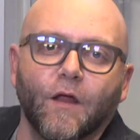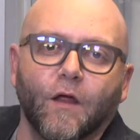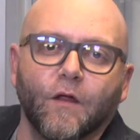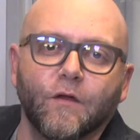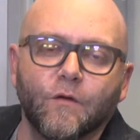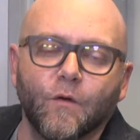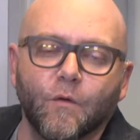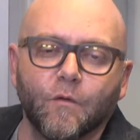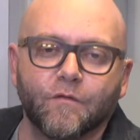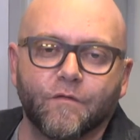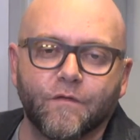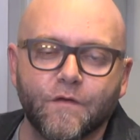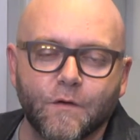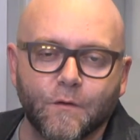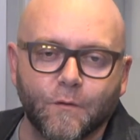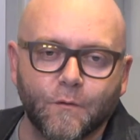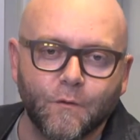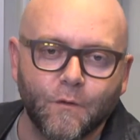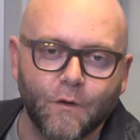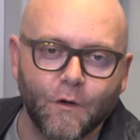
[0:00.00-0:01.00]
in your
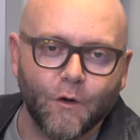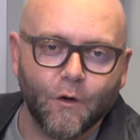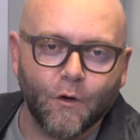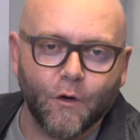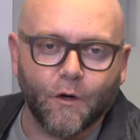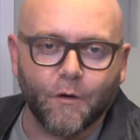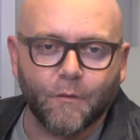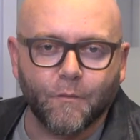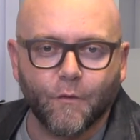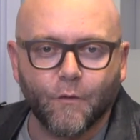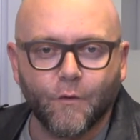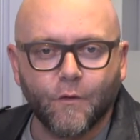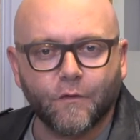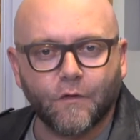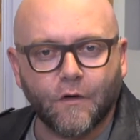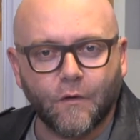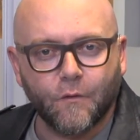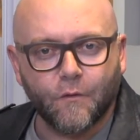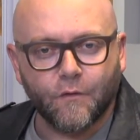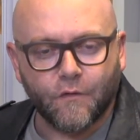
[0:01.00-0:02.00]
view,
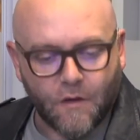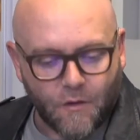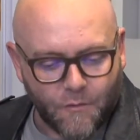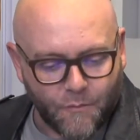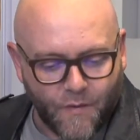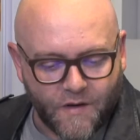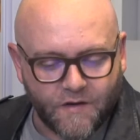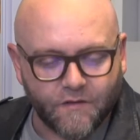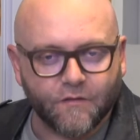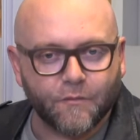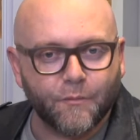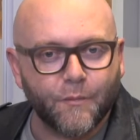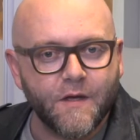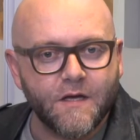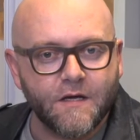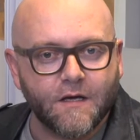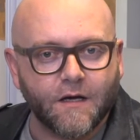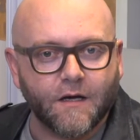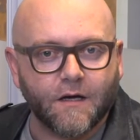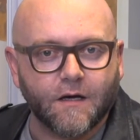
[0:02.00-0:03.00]
who's our best
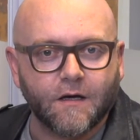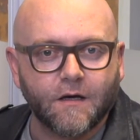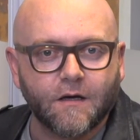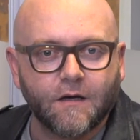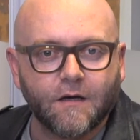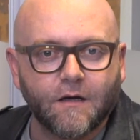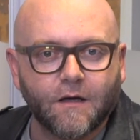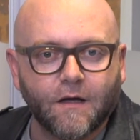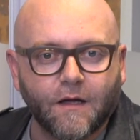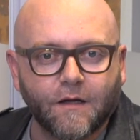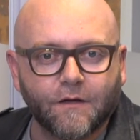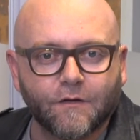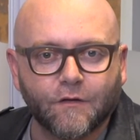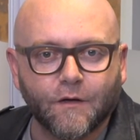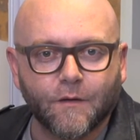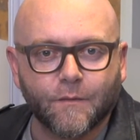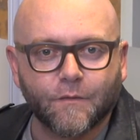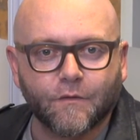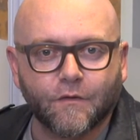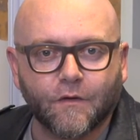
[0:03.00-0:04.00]
speaker in
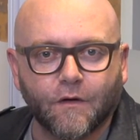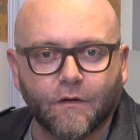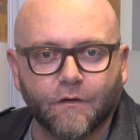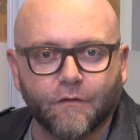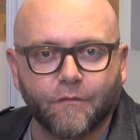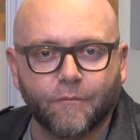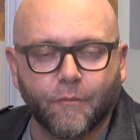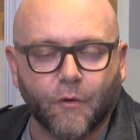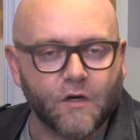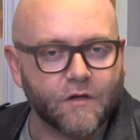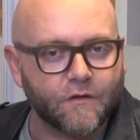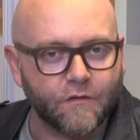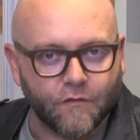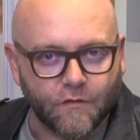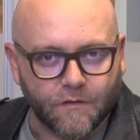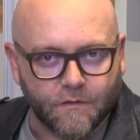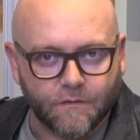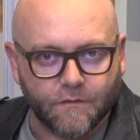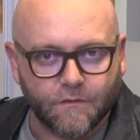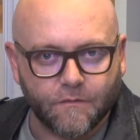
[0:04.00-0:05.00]
terms of
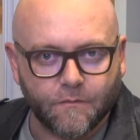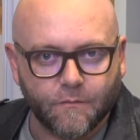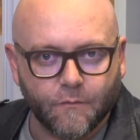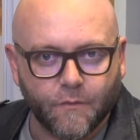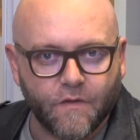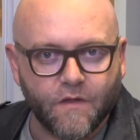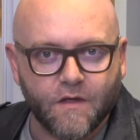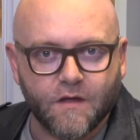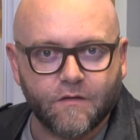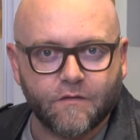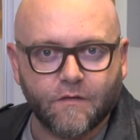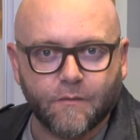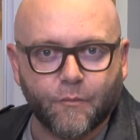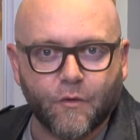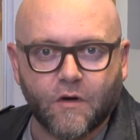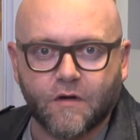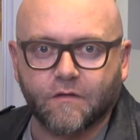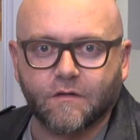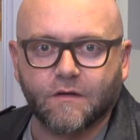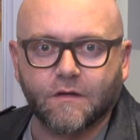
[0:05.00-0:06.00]
politicians, whether it's a
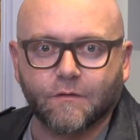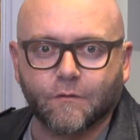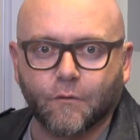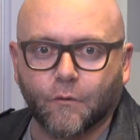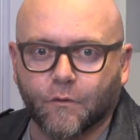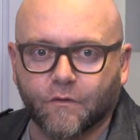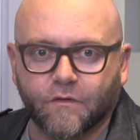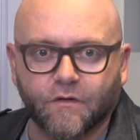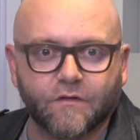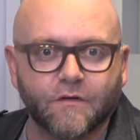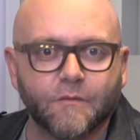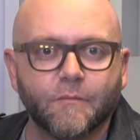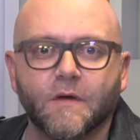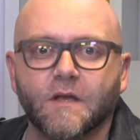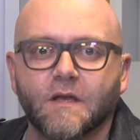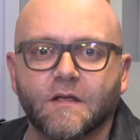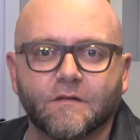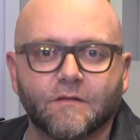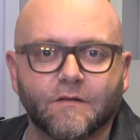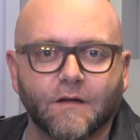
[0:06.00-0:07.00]
president or just a
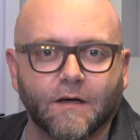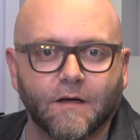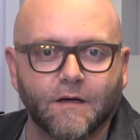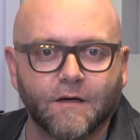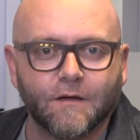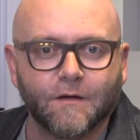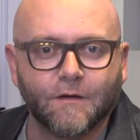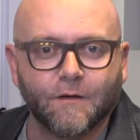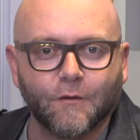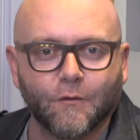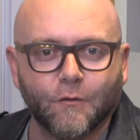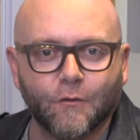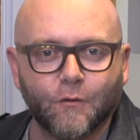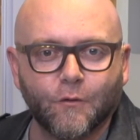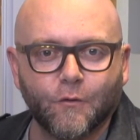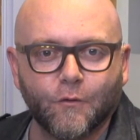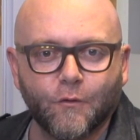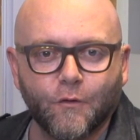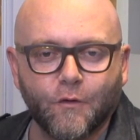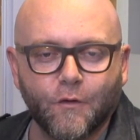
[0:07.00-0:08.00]
minister?
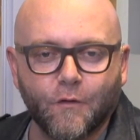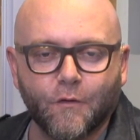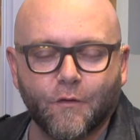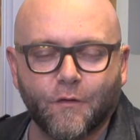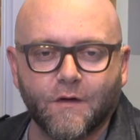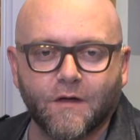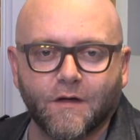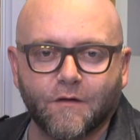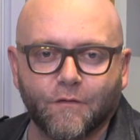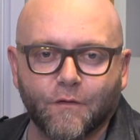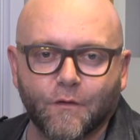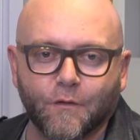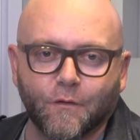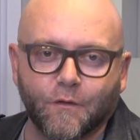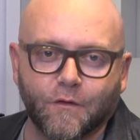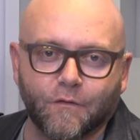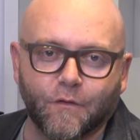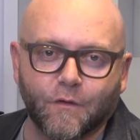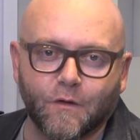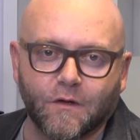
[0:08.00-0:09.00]
Who do you think, if
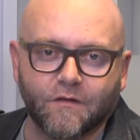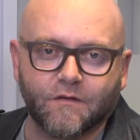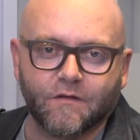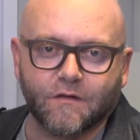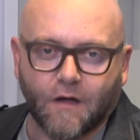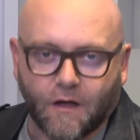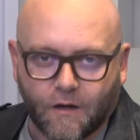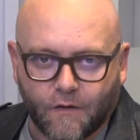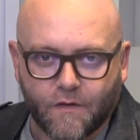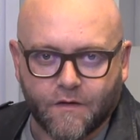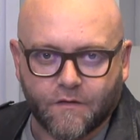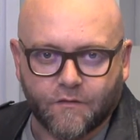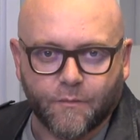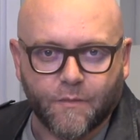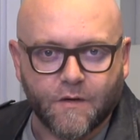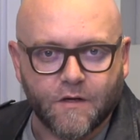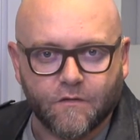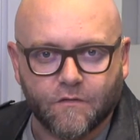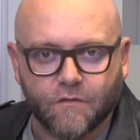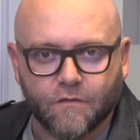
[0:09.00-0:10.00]
you listen how they
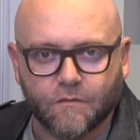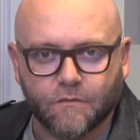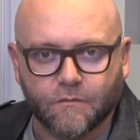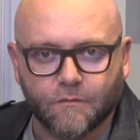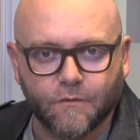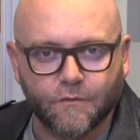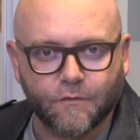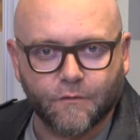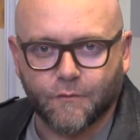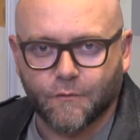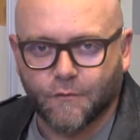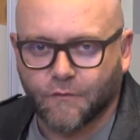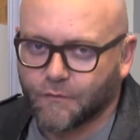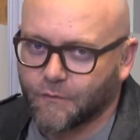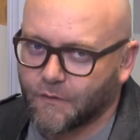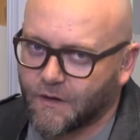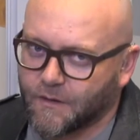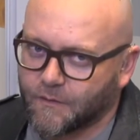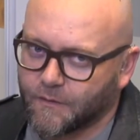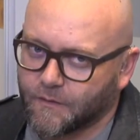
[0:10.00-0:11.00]
speak, who's
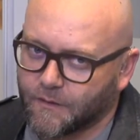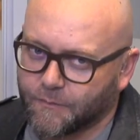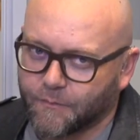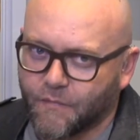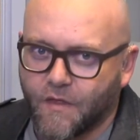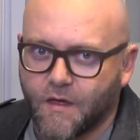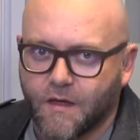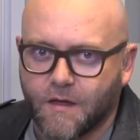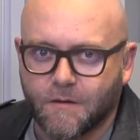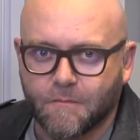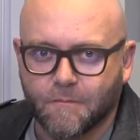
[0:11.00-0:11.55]
up there?